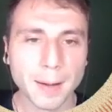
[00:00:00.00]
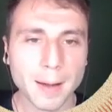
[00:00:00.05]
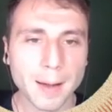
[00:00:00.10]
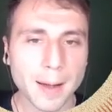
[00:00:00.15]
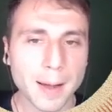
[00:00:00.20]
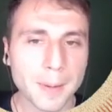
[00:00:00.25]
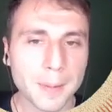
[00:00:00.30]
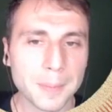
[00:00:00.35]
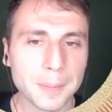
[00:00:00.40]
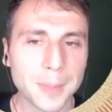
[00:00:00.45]

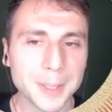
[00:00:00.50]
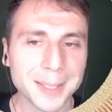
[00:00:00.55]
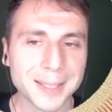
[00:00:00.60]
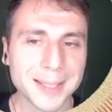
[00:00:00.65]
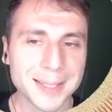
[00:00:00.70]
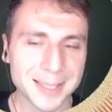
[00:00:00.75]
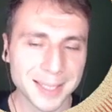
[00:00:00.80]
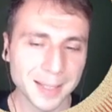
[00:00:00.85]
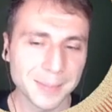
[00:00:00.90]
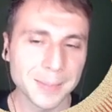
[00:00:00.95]

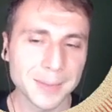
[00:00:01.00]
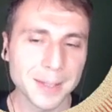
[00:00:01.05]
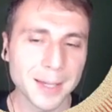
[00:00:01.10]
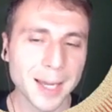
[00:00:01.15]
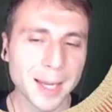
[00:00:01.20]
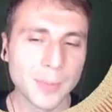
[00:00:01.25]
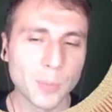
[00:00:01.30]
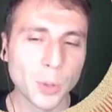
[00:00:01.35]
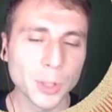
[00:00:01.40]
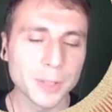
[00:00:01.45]
But at the same
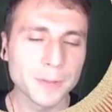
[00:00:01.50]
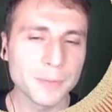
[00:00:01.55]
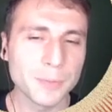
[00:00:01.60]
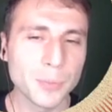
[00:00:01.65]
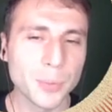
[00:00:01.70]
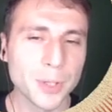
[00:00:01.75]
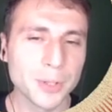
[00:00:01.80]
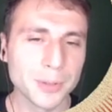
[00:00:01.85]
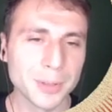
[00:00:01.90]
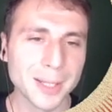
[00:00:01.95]
time, what
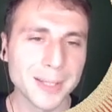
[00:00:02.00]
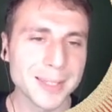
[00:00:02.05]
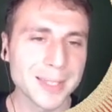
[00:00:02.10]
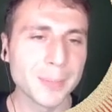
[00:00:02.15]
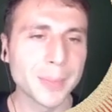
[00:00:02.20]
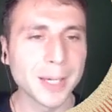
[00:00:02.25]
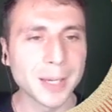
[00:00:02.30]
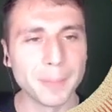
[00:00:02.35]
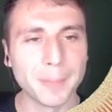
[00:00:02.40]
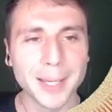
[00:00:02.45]
if we run
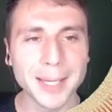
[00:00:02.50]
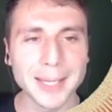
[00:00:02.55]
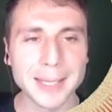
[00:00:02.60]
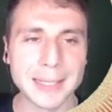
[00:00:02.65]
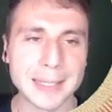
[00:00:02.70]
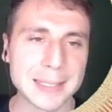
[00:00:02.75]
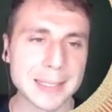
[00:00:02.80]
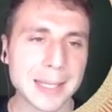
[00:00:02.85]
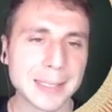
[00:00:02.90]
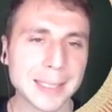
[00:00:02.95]
some
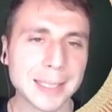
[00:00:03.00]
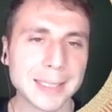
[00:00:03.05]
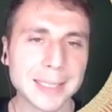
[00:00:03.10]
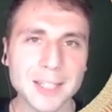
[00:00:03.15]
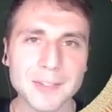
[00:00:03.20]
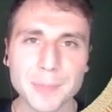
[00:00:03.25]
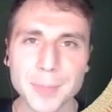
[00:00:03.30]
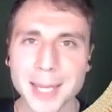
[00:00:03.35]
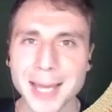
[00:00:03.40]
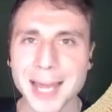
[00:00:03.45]
commands
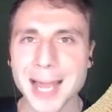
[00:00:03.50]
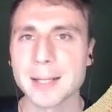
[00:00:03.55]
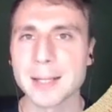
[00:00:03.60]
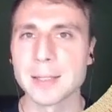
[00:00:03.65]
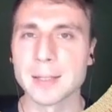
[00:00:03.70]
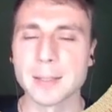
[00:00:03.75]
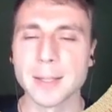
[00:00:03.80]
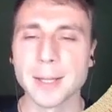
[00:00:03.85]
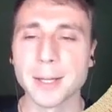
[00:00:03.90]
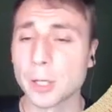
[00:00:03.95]
that give me
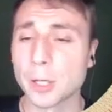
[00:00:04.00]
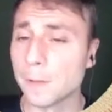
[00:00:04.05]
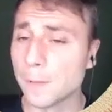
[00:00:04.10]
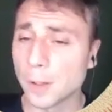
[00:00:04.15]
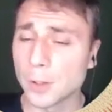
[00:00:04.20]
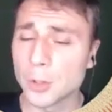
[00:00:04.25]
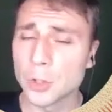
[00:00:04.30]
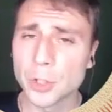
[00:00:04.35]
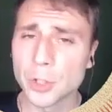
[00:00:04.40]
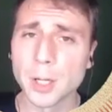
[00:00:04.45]
access, like
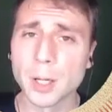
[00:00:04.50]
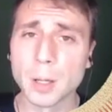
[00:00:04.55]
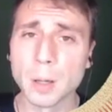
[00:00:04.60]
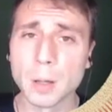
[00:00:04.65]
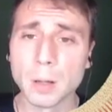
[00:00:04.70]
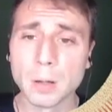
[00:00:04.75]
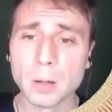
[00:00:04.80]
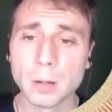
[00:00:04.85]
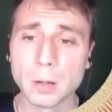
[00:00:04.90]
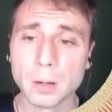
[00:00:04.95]
reverse
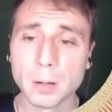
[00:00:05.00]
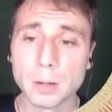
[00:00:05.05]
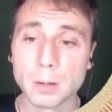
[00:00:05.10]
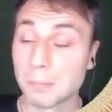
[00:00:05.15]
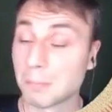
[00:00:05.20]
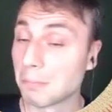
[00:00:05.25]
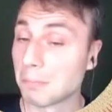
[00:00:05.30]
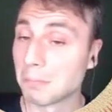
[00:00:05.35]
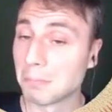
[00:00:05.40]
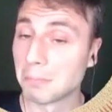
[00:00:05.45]
shell?
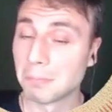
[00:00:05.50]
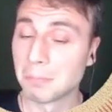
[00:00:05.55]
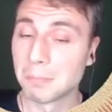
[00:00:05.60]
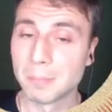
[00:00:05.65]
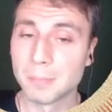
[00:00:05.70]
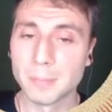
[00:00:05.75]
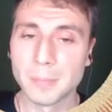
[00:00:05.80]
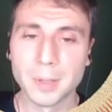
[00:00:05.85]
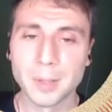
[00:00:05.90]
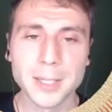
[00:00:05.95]

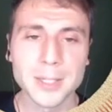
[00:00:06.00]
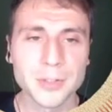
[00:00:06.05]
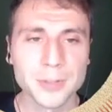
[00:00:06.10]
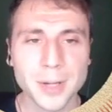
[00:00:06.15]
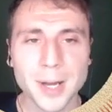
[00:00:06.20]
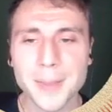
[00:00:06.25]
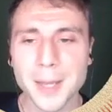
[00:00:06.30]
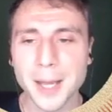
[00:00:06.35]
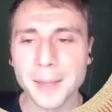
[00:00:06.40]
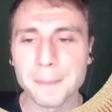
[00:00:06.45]
Let's
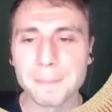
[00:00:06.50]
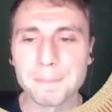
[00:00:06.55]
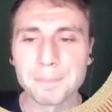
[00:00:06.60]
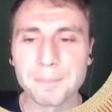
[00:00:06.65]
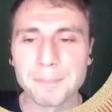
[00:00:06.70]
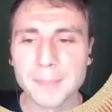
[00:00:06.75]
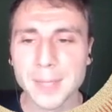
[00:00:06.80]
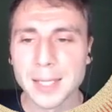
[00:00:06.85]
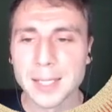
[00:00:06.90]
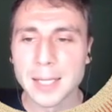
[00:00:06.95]
try that.
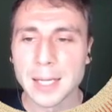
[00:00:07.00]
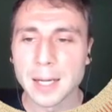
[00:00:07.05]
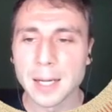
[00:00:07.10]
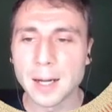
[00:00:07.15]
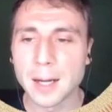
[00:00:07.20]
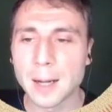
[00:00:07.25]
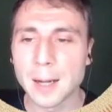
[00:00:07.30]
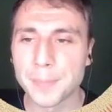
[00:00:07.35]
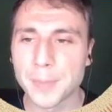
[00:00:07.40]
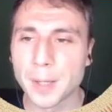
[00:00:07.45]

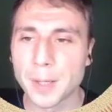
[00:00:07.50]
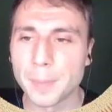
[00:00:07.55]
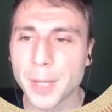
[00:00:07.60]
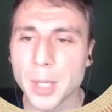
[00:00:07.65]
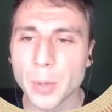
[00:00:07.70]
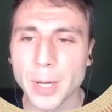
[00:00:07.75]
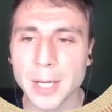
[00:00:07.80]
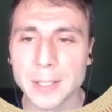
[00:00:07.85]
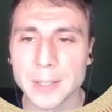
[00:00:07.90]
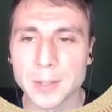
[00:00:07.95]

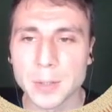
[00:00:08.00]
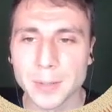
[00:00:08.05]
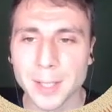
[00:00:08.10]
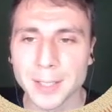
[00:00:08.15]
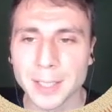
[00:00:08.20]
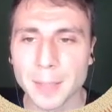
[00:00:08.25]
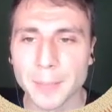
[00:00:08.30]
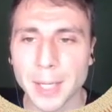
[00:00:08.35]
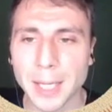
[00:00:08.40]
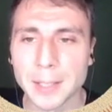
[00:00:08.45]
By the way, to
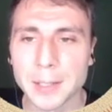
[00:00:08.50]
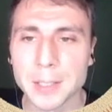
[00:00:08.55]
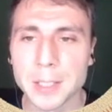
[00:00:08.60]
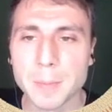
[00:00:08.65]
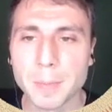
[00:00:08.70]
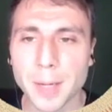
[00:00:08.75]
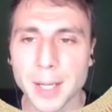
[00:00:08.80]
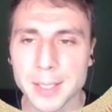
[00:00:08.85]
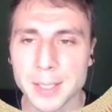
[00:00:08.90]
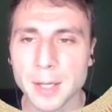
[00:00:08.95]
run command,
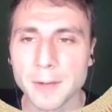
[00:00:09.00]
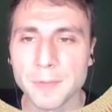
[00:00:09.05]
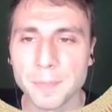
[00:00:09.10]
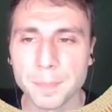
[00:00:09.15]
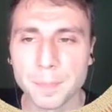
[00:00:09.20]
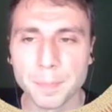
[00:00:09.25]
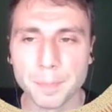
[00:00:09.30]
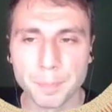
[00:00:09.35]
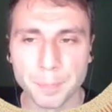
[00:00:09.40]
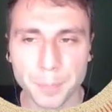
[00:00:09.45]
you must have
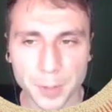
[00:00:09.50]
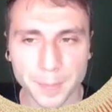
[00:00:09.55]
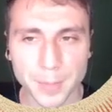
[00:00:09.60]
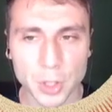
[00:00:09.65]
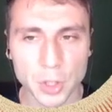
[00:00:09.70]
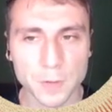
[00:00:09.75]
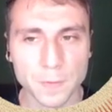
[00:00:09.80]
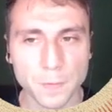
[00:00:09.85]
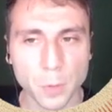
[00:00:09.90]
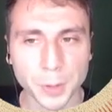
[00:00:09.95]

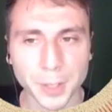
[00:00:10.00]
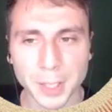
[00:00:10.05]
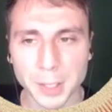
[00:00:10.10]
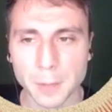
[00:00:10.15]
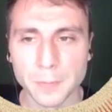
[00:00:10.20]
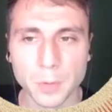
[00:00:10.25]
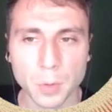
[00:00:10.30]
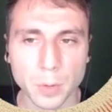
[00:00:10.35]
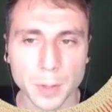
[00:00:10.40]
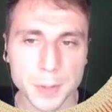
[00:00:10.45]
permissions for
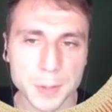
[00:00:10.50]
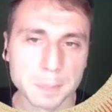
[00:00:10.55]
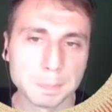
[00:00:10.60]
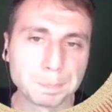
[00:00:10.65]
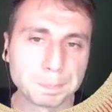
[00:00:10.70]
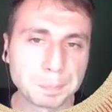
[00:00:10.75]
that, of course.